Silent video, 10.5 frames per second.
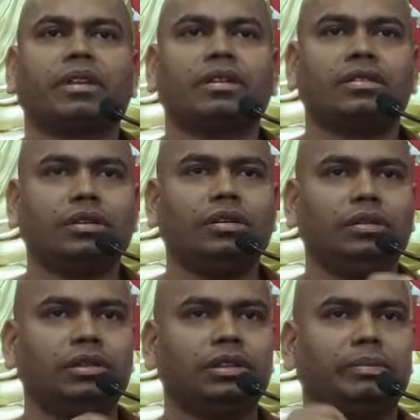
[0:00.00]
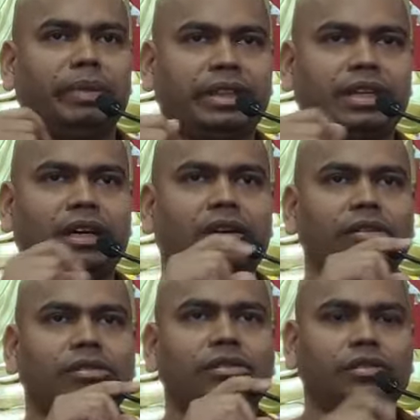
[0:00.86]
So the metta
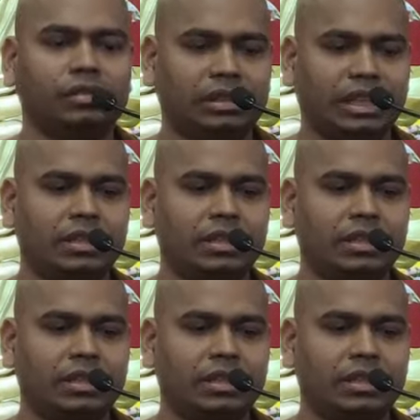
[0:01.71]
also, that is